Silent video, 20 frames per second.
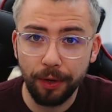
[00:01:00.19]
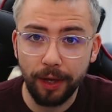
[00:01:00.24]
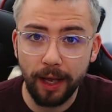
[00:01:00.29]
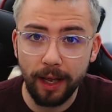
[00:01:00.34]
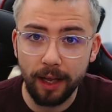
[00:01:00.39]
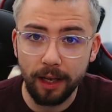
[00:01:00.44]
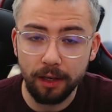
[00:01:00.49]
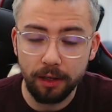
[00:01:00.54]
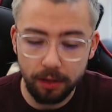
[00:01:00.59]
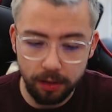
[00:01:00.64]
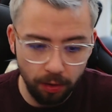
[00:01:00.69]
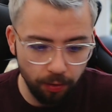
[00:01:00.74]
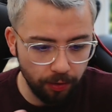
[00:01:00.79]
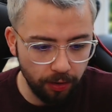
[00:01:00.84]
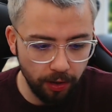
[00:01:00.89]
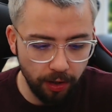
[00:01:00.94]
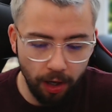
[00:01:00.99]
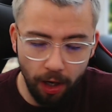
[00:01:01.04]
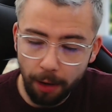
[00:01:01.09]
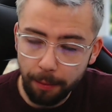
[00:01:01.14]
plugins,
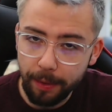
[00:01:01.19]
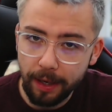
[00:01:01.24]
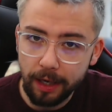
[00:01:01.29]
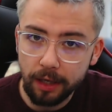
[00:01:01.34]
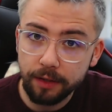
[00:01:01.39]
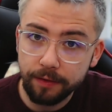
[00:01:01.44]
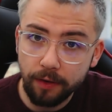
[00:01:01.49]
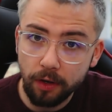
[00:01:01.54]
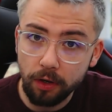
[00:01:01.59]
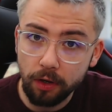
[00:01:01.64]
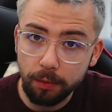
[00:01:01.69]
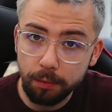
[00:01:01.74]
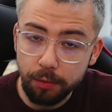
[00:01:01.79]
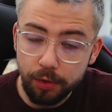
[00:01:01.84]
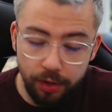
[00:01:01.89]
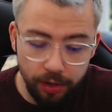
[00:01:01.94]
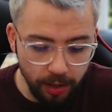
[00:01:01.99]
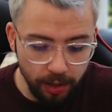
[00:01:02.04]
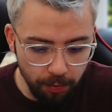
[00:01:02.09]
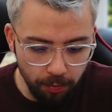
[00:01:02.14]
look on the OBS
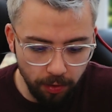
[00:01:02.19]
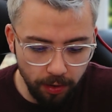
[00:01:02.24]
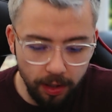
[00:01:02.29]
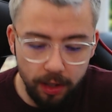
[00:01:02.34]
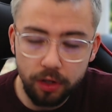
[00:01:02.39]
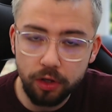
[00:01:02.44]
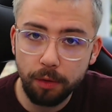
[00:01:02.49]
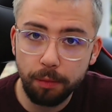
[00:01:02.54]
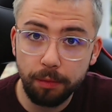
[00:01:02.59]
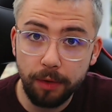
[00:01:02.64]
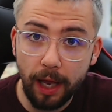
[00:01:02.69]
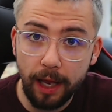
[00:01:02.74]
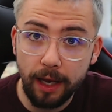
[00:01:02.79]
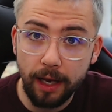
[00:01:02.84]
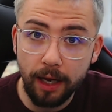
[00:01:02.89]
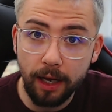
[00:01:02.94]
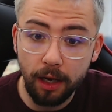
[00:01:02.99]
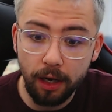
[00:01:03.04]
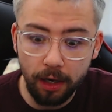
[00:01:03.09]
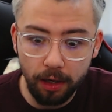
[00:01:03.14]
forums, see what needs
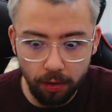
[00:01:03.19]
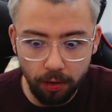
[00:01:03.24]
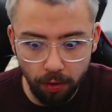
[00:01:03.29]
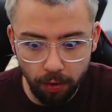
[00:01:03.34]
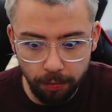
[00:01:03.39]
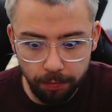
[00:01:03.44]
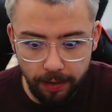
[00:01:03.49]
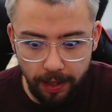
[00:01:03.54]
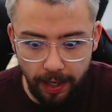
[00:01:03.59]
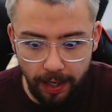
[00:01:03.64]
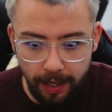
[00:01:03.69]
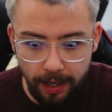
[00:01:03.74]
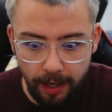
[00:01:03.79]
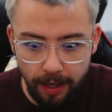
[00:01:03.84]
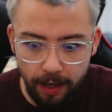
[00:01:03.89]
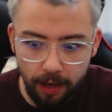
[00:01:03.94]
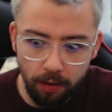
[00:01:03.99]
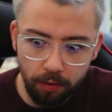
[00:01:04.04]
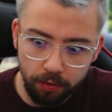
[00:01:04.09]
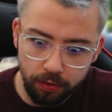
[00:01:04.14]
updating,
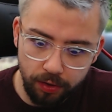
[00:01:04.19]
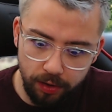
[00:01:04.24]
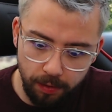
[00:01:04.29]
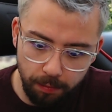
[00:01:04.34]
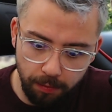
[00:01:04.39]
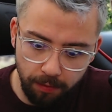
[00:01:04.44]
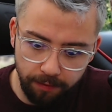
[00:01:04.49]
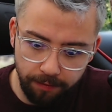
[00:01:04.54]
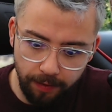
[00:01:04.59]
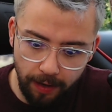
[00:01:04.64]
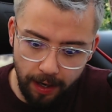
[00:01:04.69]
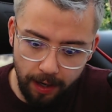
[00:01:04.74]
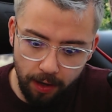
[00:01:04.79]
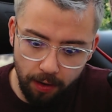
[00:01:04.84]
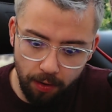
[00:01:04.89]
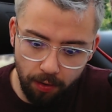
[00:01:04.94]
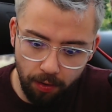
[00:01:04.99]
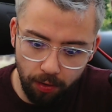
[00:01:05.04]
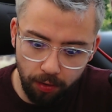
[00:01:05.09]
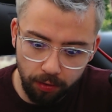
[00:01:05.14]
update it, unzip the
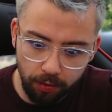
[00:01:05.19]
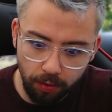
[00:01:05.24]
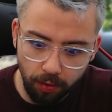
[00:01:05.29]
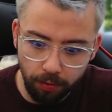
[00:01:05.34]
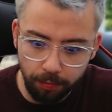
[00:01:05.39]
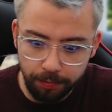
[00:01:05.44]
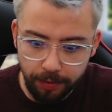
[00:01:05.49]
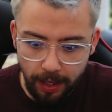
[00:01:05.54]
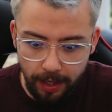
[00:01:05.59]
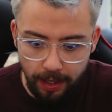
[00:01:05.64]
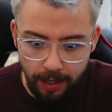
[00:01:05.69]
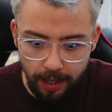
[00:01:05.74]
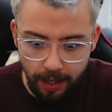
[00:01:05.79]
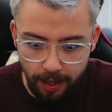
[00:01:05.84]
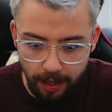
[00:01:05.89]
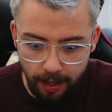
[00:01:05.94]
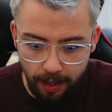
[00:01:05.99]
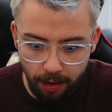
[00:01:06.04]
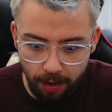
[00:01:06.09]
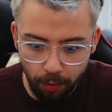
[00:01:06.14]
file, update
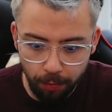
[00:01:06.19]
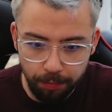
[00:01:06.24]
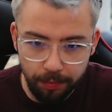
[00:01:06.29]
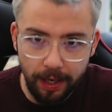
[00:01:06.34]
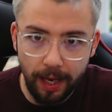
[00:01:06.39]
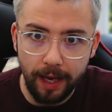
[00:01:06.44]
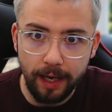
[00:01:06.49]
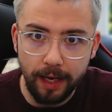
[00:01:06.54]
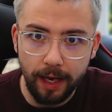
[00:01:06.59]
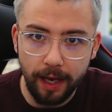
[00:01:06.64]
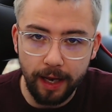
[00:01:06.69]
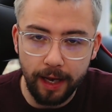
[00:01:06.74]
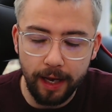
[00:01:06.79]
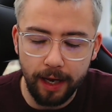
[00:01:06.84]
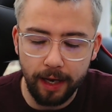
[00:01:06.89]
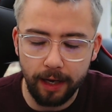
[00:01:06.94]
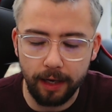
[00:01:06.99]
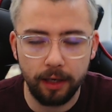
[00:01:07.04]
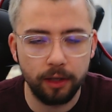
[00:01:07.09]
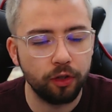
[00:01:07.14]

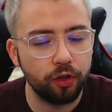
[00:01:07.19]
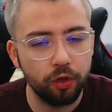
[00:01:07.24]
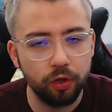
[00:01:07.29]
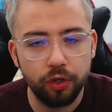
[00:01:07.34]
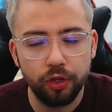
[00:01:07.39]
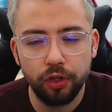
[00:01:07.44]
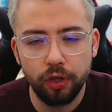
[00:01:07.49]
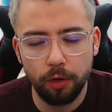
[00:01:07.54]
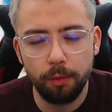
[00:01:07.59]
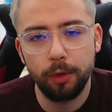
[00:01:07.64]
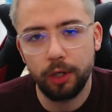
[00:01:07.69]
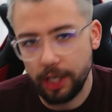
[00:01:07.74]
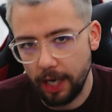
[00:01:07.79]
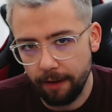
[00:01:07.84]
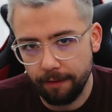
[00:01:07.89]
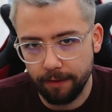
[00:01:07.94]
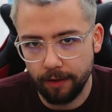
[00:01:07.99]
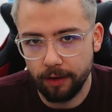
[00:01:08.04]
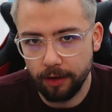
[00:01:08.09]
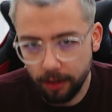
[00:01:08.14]
it. It's just so much
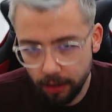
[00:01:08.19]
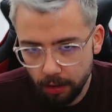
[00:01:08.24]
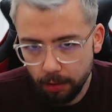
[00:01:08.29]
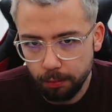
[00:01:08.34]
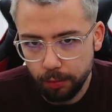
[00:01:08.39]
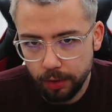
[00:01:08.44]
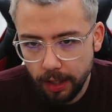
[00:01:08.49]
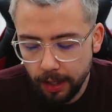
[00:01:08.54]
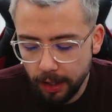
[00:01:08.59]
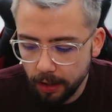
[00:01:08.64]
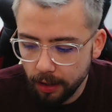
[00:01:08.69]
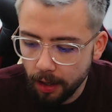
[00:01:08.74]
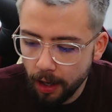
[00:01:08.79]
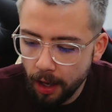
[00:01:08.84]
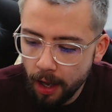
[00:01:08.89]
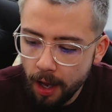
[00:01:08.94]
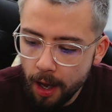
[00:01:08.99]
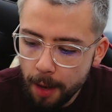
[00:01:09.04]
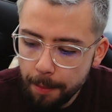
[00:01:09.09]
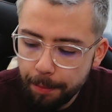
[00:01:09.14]
effort, you know what I'm
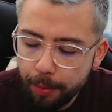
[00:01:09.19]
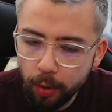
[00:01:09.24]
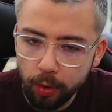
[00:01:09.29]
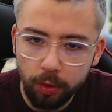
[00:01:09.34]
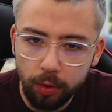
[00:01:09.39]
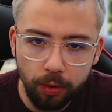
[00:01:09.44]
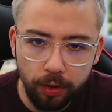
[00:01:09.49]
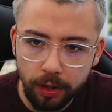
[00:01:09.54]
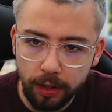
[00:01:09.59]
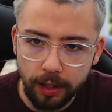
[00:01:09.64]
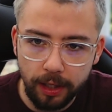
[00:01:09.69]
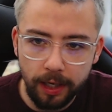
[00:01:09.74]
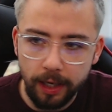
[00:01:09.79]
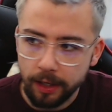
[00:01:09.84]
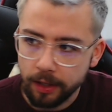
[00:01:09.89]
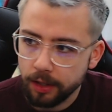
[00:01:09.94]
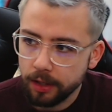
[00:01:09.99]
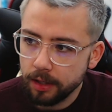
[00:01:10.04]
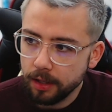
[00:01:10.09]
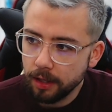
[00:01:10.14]
saying? But look at
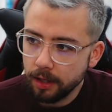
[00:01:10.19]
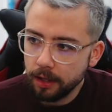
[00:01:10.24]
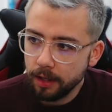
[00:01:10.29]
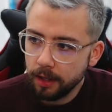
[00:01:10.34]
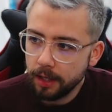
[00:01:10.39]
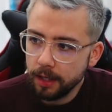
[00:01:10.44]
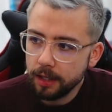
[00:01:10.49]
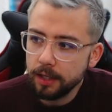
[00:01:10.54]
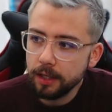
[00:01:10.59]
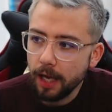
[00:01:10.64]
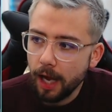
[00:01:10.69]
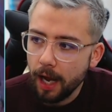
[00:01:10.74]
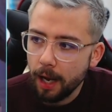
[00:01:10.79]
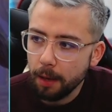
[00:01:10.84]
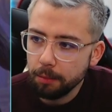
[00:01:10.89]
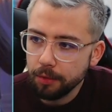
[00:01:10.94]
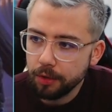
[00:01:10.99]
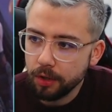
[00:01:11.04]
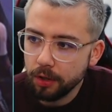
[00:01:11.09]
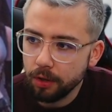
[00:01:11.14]
this. This is
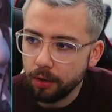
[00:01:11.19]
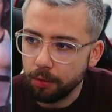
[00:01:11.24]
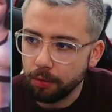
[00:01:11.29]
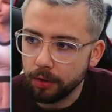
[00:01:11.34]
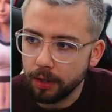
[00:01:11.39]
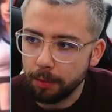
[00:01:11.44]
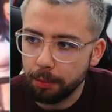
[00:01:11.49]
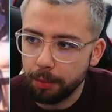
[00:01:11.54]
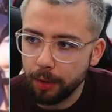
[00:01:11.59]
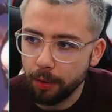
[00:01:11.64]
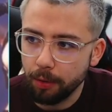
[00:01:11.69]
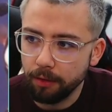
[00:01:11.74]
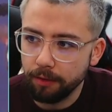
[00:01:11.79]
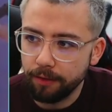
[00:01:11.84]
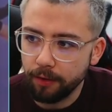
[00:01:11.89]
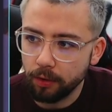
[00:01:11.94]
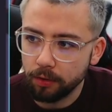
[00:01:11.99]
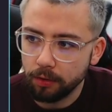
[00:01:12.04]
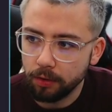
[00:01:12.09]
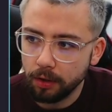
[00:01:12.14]
absolutely
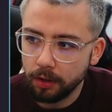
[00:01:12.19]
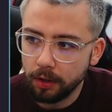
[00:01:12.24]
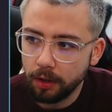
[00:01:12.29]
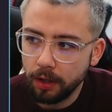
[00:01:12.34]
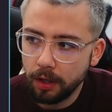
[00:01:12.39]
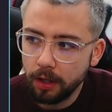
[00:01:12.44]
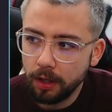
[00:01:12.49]
beautiful.